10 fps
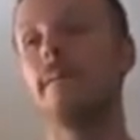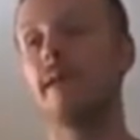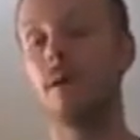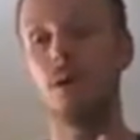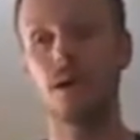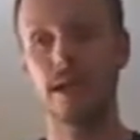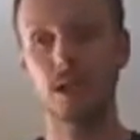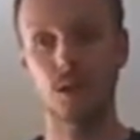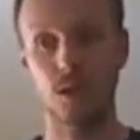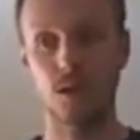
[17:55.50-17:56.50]
That won't
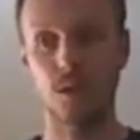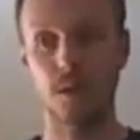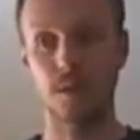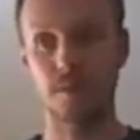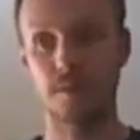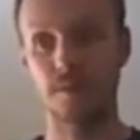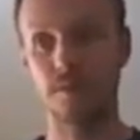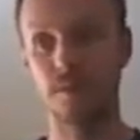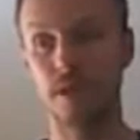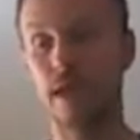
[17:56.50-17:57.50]
get you a job.
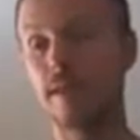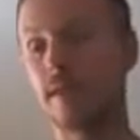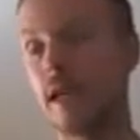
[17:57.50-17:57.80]
And